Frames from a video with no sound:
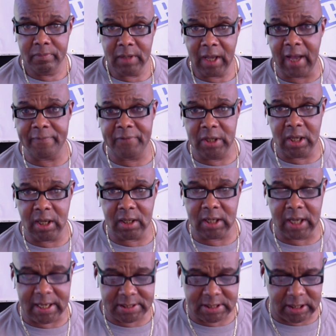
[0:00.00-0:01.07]
Javier
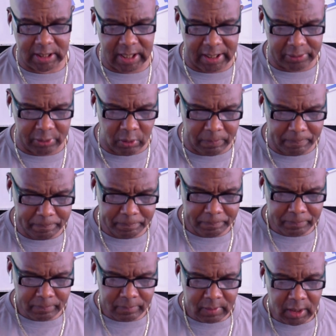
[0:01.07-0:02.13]
Castellano.
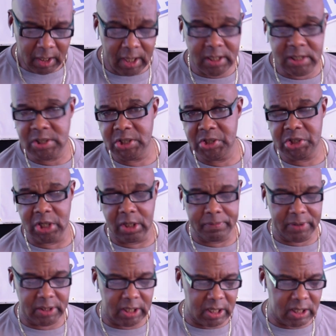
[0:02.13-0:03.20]
And this is Shug
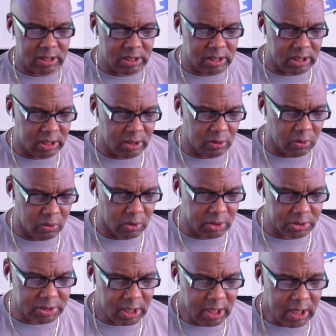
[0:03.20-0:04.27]
McGahee
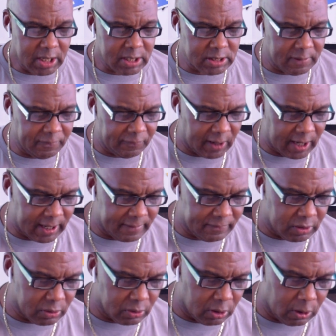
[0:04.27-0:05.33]
horse. It's a
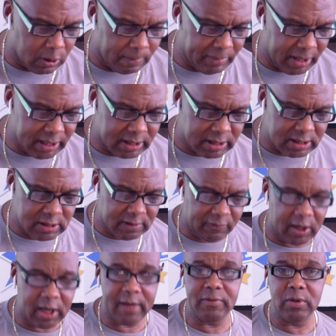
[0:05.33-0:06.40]
five-year-old making his
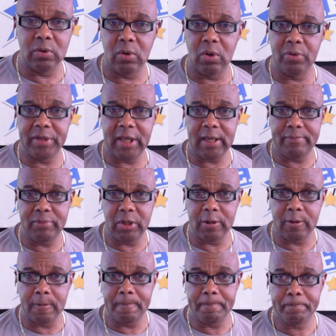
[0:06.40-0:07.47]
five-year-old
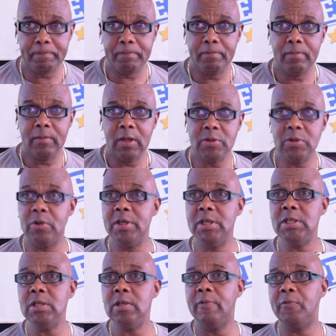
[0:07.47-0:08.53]
debut. So
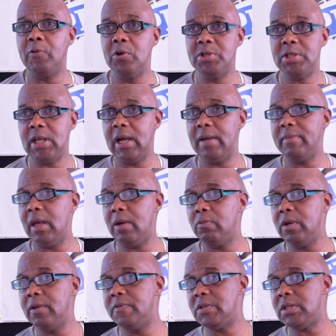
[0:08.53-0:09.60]
this is the first time that
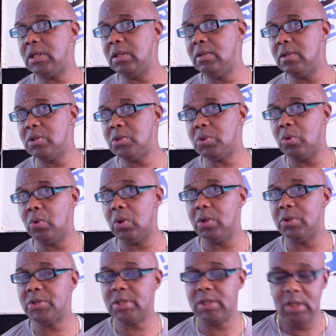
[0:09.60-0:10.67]
we've seen this
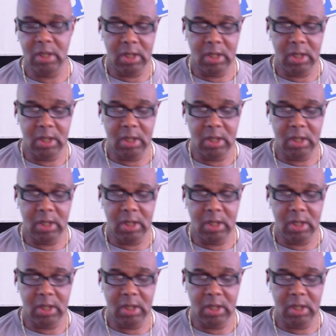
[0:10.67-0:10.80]
horse